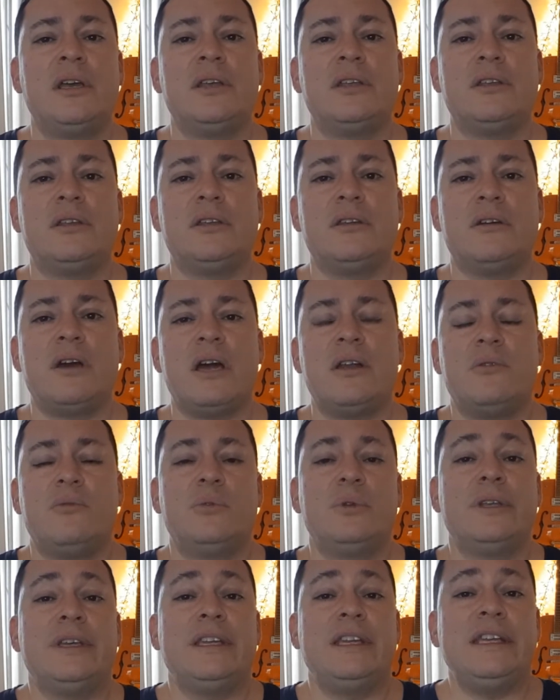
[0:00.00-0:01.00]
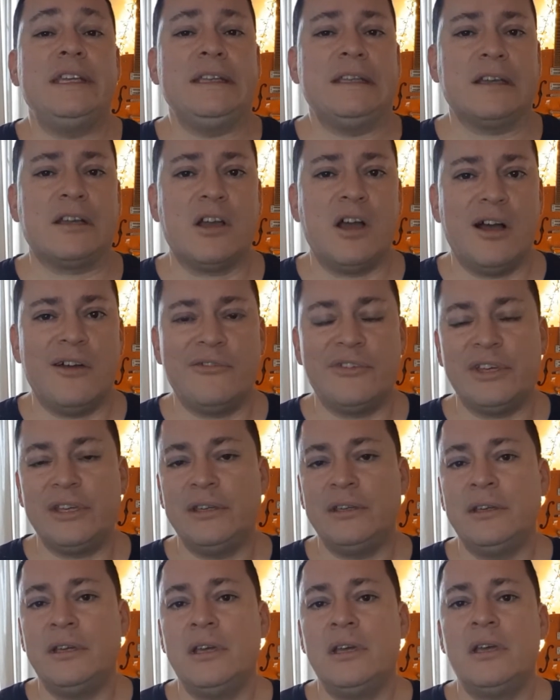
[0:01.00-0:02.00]
I don't really need the coffee.
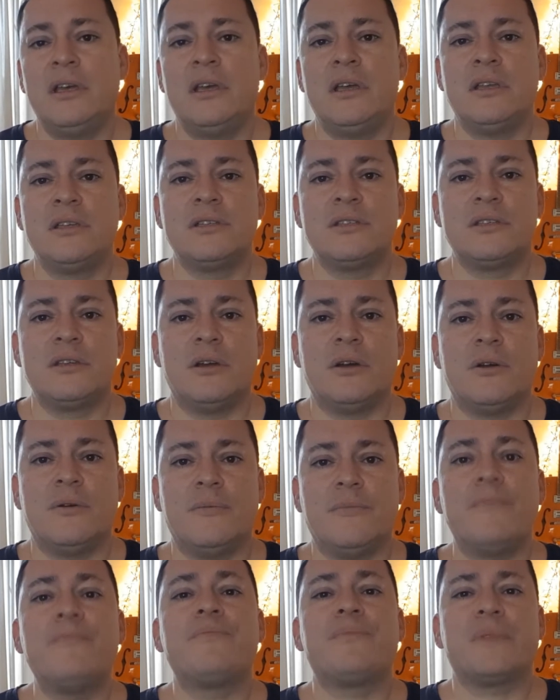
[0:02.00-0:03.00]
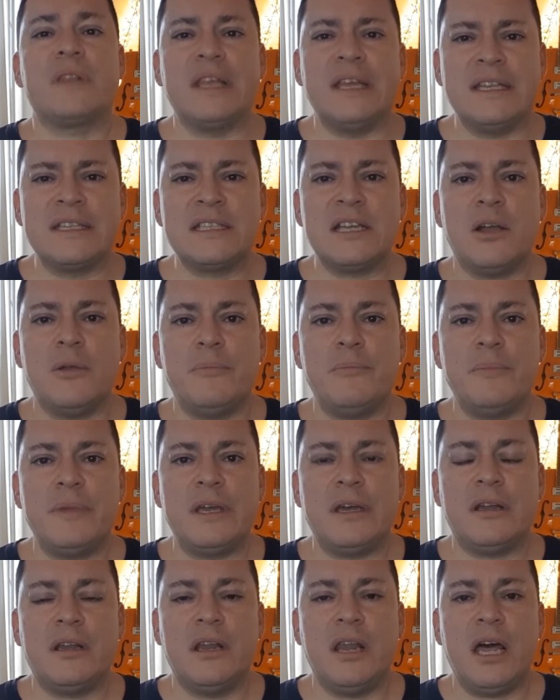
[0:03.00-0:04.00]
So it's helped me
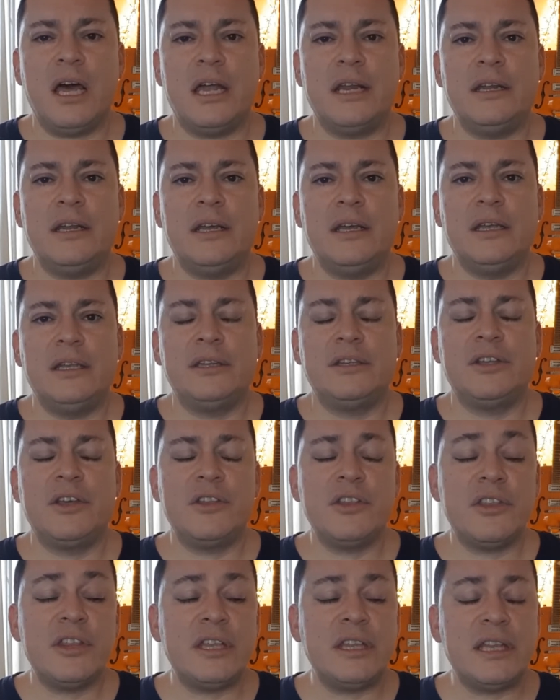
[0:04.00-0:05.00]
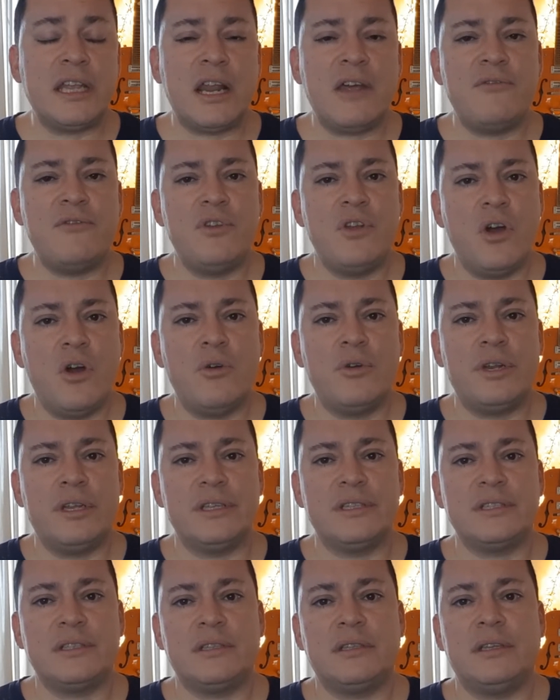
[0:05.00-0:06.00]
out a lot. The other thing that I've
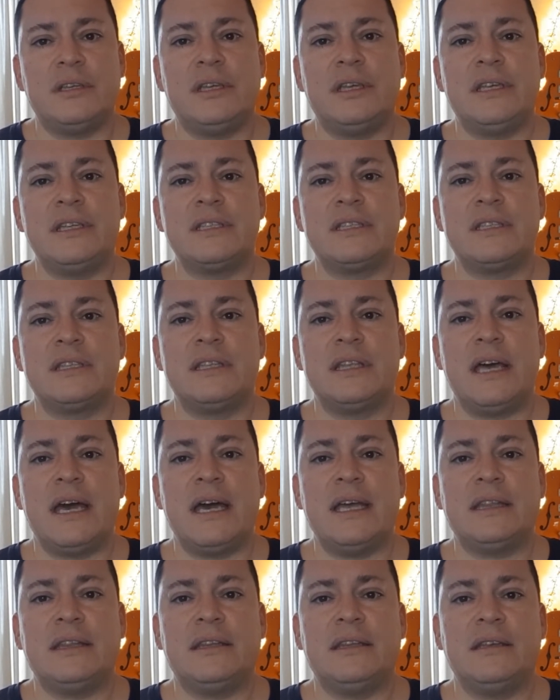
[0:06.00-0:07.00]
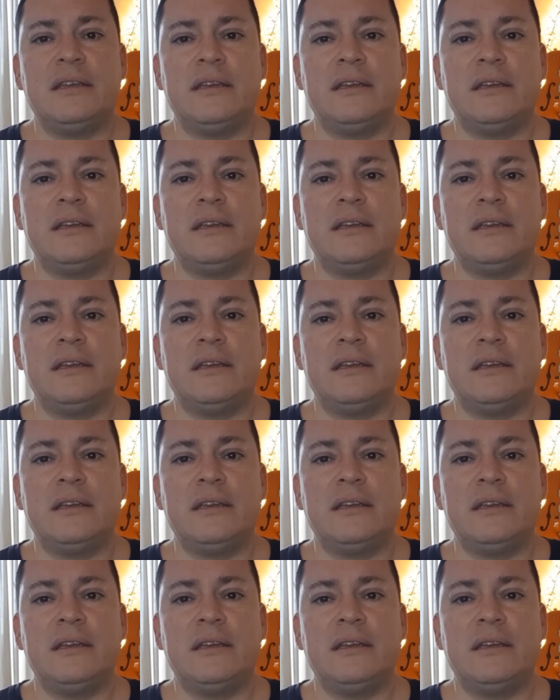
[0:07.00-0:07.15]
noticed is that